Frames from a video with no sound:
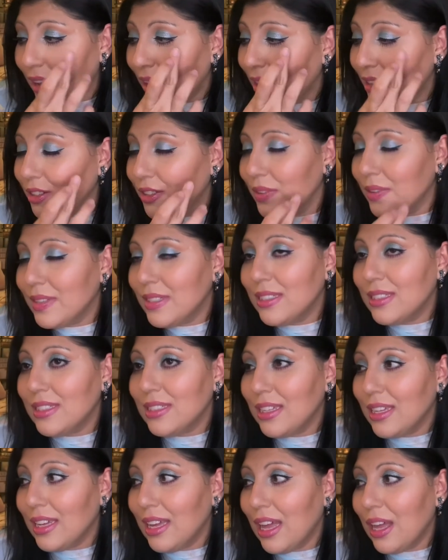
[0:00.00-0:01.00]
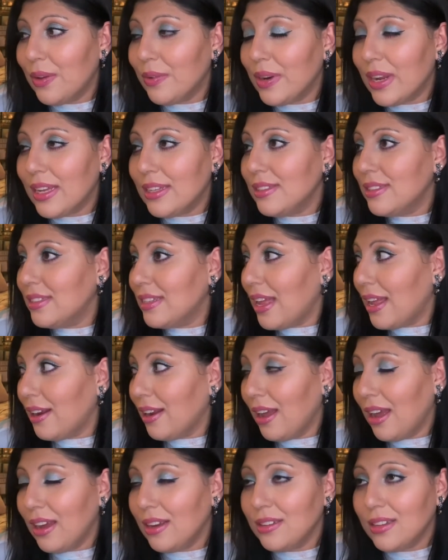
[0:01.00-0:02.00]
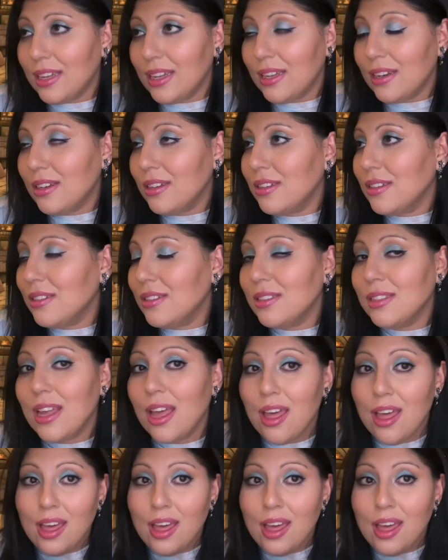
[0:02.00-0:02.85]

and you can see how nice that highlight is